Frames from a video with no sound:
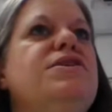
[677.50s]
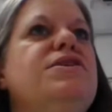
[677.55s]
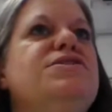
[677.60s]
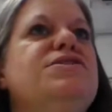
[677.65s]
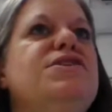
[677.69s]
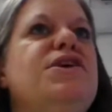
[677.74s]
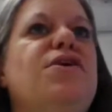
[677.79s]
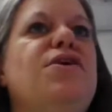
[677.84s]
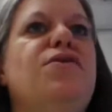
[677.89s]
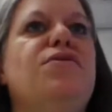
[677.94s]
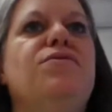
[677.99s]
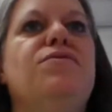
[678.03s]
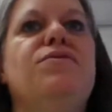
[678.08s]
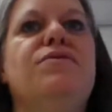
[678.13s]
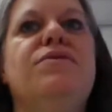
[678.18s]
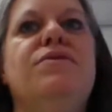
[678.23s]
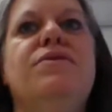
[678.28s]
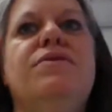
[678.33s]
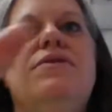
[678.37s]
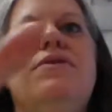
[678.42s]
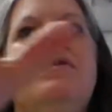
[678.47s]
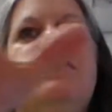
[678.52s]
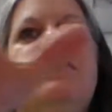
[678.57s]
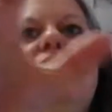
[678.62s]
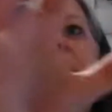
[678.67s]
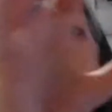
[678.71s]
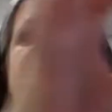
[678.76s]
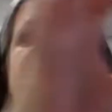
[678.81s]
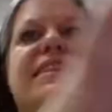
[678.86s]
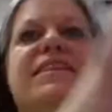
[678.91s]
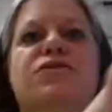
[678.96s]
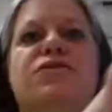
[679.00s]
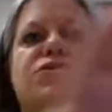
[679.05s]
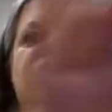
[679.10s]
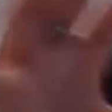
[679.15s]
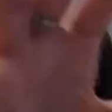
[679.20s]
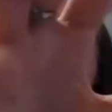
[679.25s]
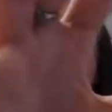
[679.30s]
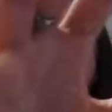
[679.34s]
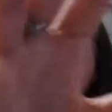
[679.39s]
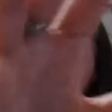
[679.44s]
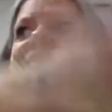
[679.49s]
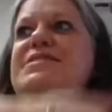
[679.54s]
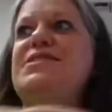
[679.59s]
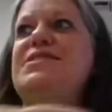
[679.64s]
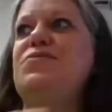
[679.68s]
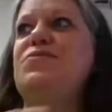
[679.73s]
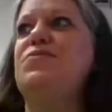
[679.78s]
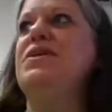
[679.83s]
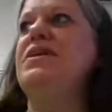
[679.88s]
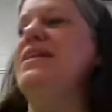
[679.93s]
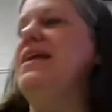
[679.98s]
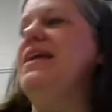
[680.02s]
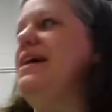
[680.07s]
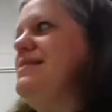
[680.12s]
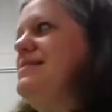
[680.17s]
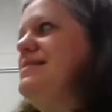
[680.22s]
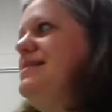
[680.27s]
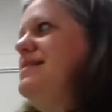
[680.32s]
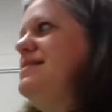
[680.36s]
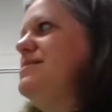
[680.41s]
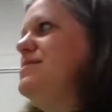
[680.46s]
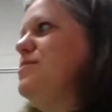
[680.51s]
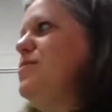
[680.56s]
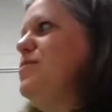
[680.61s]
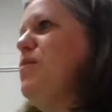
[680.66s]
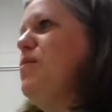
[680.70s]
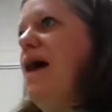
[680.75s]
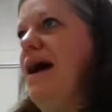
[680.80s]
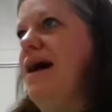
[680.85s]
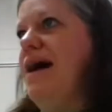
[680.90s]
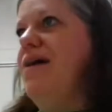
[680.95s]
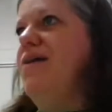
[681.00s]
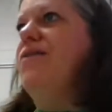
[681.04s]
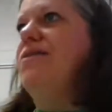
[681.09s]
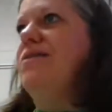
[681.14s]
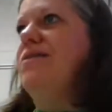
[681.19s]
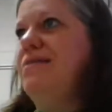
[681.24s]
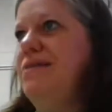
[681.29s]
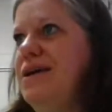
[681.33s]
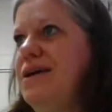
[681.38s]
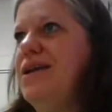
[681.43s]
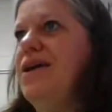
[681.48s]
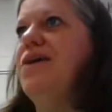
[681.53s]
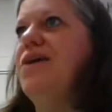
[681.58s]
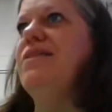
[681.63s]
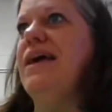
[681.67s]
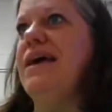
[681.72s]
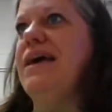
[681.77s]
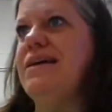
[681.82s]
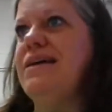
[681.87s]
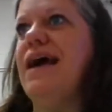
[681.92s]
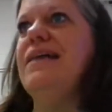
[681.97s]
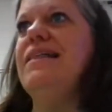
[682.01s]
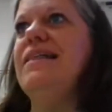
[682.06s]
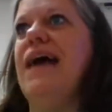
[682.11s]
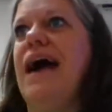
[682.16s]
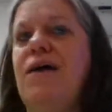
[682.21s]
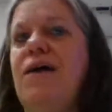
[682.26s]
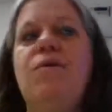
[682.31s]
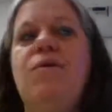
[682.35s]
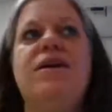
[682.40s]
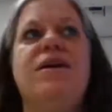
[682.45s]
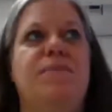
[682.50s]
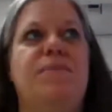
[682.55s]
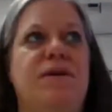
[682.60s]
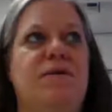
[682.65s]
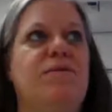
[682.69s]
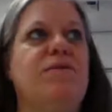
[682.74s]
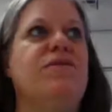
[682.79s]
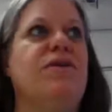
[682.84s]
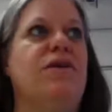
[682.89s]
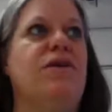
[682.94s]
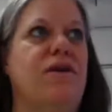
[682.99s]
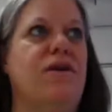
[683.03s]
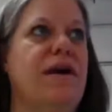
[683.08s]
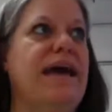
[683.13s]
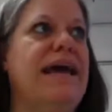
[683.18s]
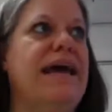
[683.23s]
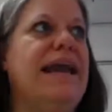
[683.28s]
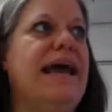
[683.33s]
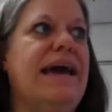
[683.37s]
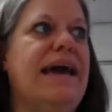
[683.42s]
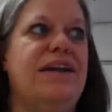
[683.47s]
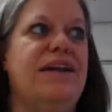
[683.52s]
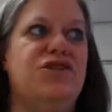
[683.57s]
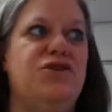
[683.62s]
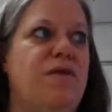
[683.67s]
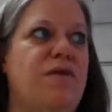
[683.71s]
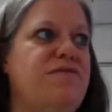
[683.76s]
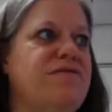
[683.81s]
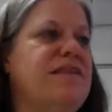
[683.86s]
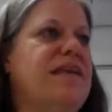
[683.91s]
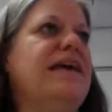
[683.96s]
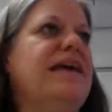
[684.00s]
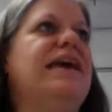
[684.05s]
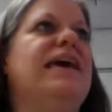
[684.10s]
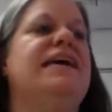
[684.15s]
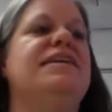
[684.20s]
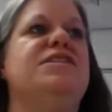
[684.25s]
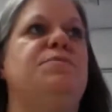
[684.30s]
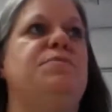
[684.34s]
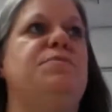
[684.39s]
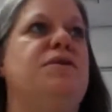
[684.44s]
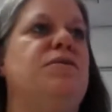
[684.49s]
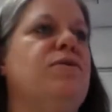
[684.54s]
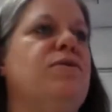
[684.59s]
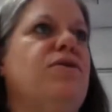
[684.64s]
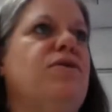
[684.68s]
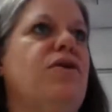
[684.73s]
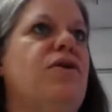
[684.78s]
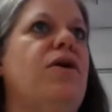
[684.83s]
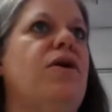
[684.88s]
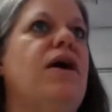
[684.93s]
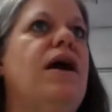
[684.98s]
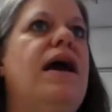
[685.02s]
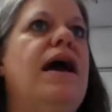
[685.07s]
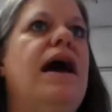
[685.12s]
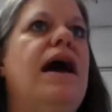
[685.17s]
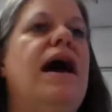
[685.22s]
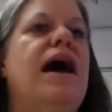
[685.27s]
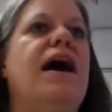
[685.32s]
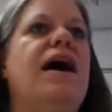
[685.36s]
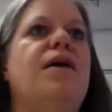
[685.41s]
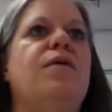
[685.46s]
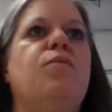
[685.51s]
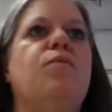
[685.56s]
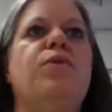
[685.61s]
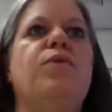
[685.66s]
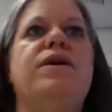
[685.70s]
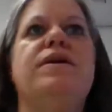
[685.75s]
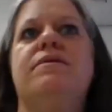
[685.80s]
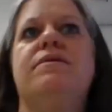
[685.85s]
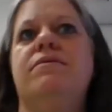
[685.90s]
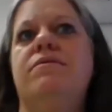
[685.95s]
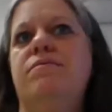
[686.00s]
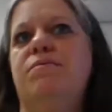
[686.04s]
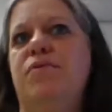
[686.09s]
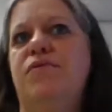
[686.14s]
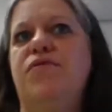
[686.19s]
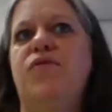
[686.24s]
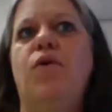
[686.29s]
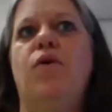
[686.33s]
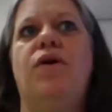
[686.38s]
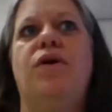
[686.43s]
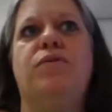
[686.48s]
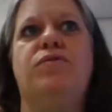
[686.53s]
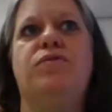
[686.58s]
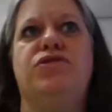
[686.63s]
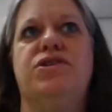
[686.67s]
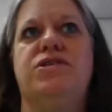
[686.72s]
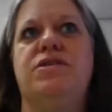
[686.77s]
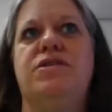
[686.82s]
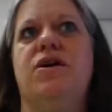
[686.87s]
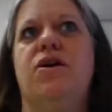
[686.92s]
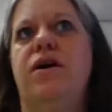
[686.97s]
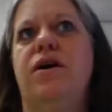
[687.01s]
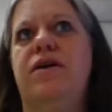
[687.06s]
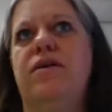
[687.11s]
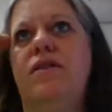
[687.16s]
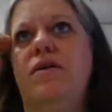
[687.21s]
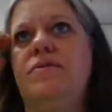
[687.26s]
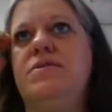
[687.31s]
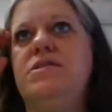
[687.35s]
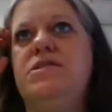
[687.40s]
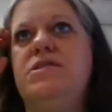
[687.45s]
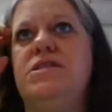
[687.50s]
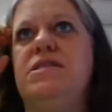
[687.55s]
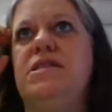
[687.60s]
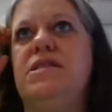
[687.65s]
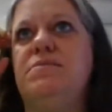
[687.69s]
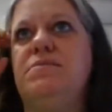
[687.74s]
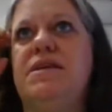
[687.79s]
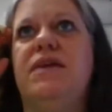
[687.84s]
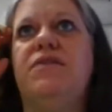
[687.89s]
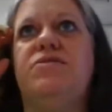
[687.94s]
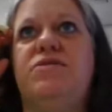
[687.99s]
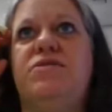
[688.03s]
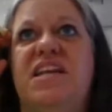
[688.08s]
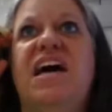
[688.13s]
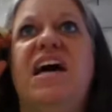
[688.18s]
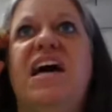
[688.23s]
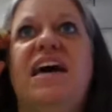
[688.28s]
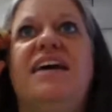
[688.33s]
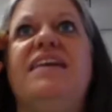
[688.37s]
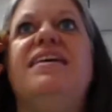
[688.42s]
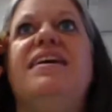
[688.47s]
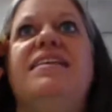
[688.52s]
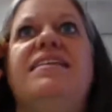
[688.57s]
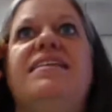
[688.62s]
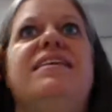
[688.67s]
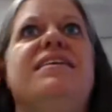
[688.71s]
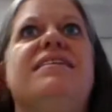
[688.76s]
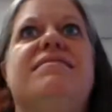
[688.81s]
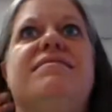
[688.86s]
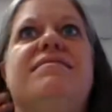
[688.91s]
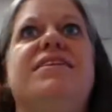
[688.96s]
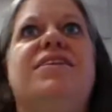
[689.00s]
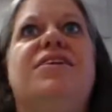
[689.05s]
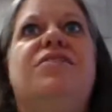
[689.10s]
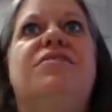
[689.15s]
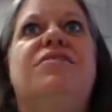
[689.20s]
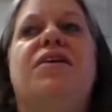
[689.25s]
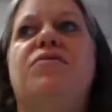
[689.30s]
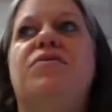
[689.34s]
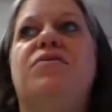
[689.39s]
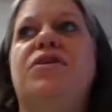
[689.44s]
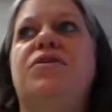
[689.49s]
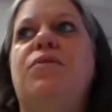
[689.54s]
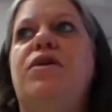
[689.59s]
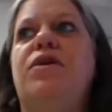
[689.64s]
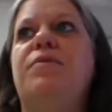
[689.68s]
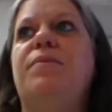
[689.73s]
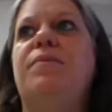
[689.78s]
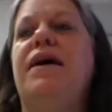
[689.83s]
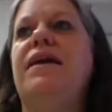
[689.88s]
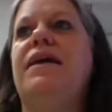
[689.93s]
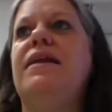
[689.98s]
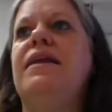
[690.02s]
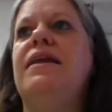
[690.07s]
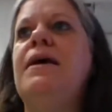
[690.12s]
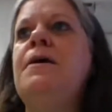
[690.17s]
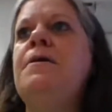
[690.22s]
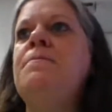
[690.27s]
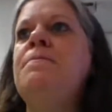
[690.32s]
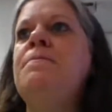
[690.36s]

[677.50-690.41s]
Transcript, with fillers: So, in those two days, he realizes, wow, you know, like I, I want to be with her and I got to do everything I can to be with her. Uh, when before it was just, all right, let's just sleep together tonight and then, you know, not really worry about it.